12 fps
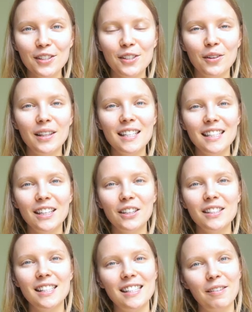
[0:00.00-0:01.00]
So this
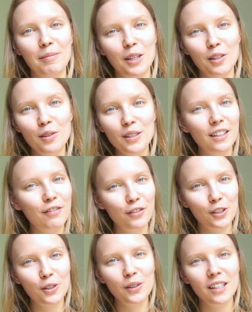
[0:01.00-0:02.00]
year, since I've been in New Zealand
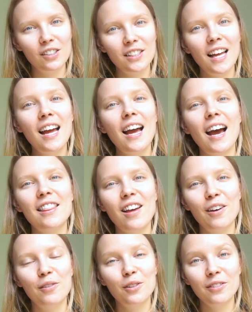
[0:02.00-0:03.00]
for 2 years, I
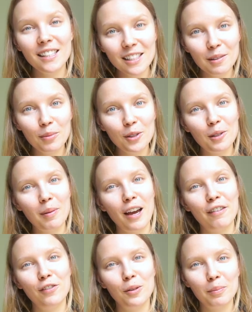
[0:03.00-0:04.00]
thought it was reasonable to buy a few